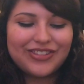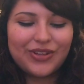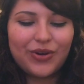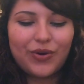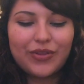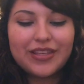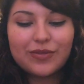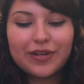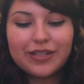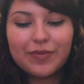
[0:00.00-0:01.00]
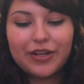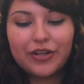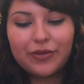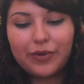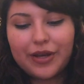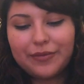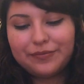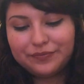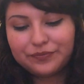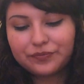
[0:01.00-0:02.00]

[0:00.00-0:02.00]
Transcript: So this one has been a good one.